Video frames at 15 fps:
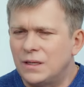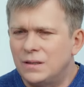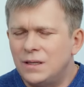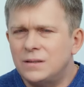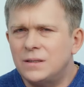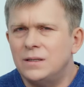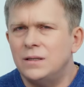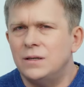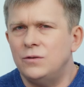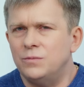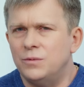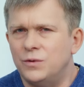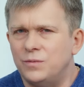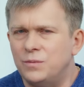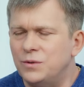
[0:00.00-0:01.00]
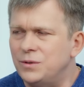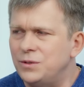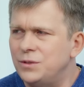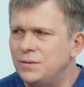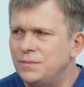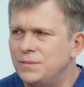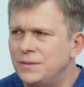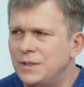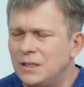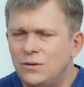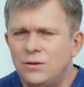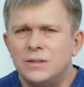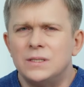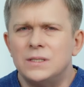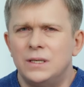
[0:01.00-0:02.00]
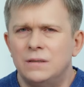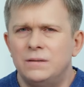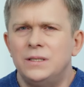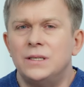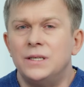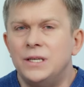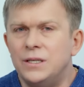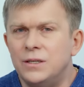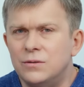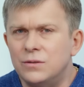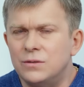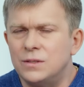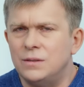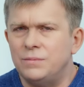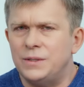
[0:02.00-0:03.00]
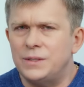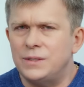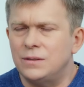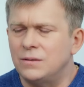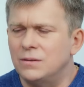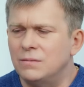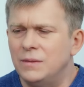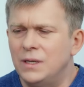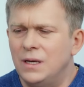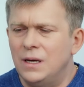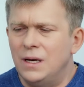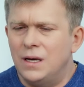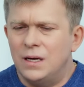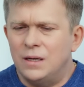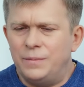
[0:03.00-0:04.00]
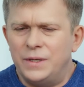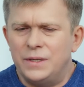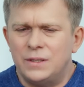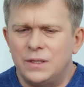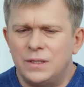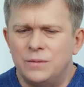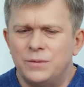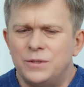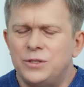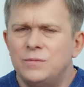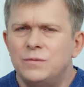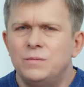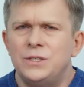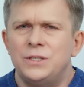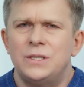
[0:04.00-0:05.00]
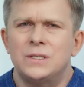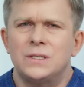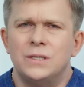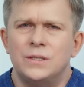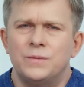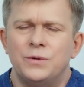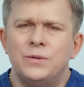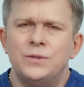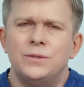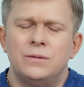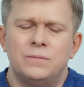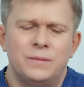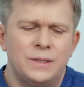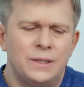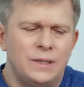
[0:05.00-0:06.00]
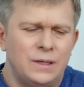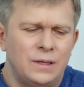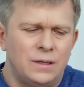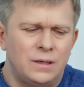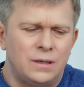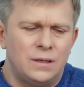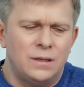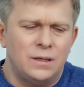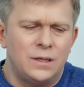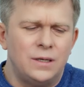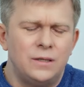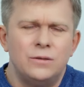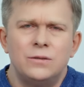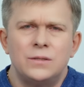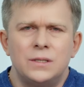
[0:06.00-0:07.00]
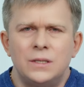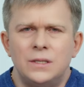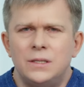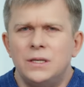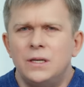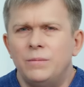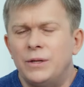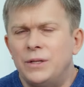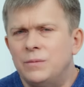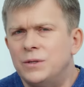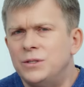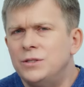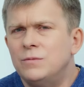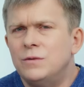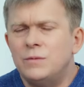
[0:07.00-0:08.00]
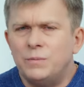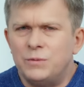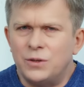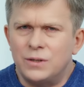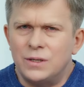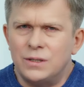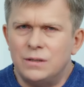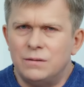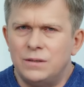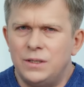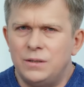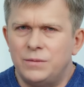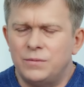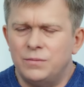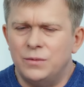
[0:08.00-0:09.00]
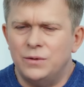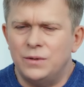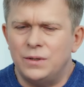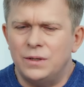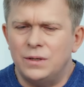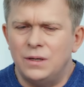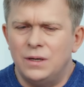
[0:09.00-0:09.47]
AllatRa is God's love, if we speak the language of religion. Again, why do we often use religious terms? Why do we talk a lot about God?